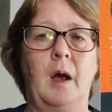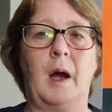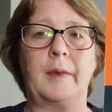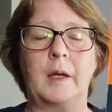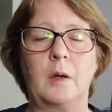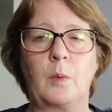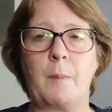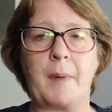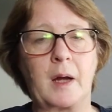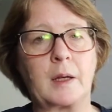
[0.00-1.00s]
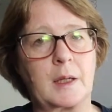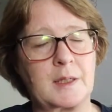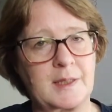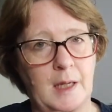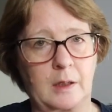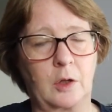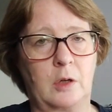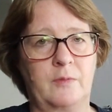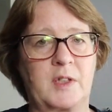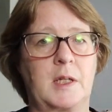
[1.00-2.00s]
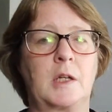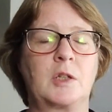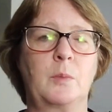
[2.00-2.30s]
And then I went back and had a second conversation